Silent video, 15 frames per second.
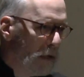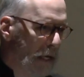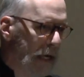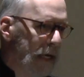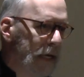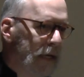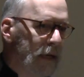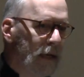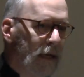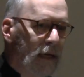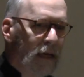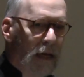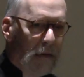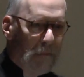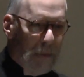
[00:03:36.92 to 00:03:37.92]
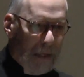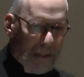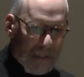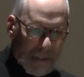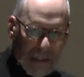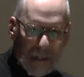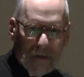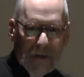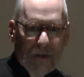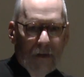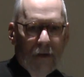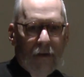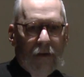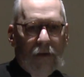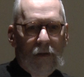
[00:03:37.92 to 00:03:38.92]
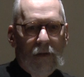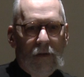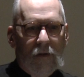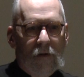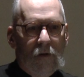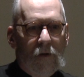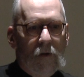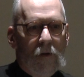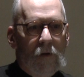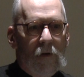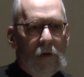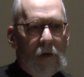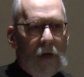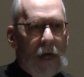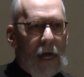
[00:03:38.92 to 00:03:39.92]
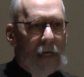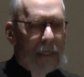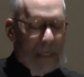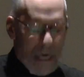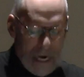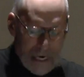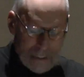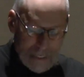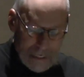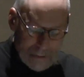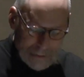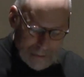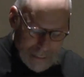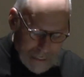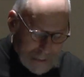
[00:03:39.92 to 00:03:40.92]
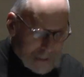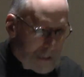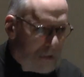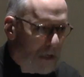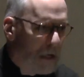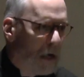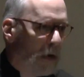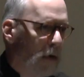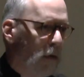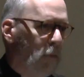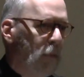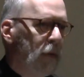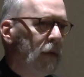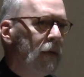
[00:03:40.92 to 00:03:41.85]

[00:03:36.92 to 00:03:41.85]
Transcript: king but Caesar. And God gets kicked to the curb.